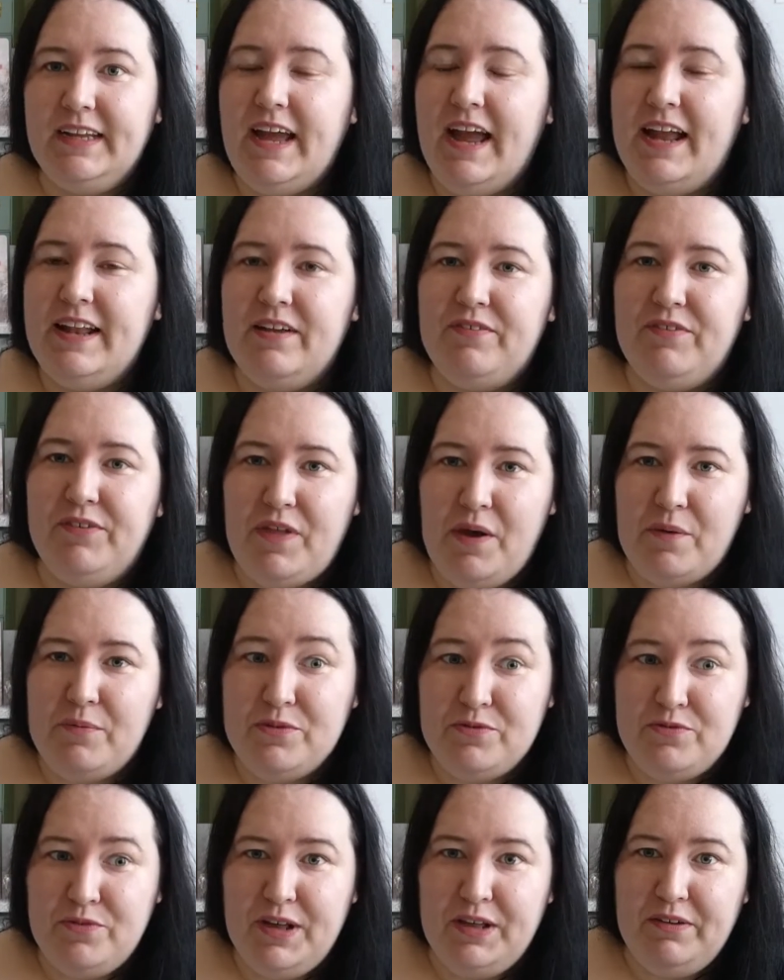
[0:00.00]
the end. I thought
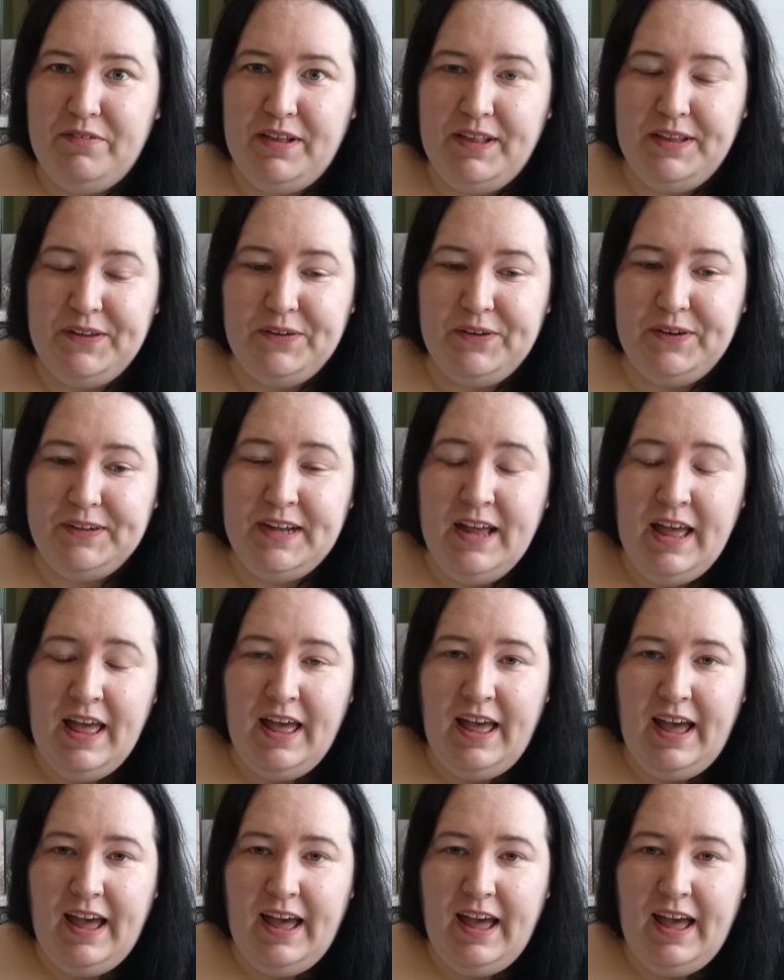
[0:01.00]
that was really, really good.